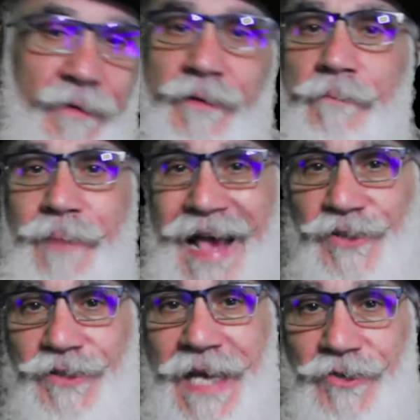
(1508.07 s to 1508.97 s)
basal
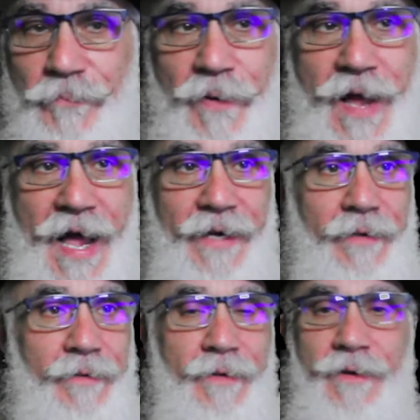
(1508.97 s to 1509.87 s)
tetrapod,
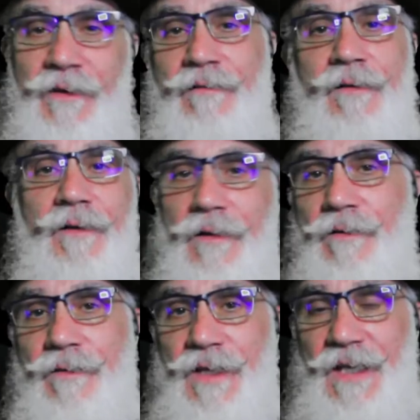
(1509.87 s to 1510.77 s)

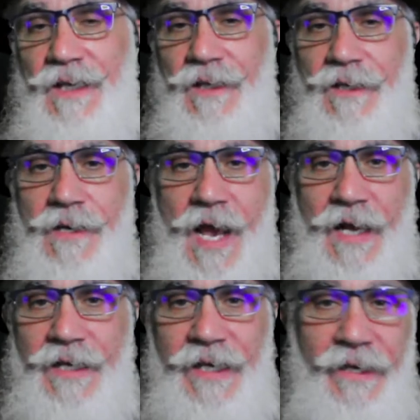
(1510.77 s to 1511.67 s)
the
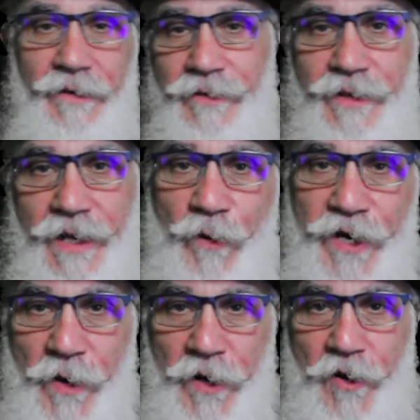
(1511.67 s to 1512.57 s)
Nagi, what do
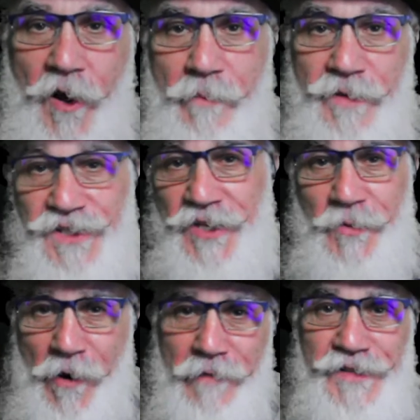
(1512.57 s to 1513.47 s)
you want to call them? The
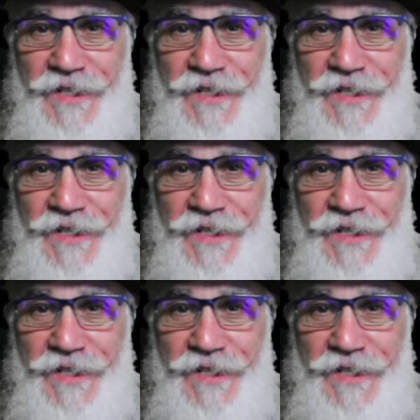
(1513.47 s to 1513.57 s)
xenomorphs, the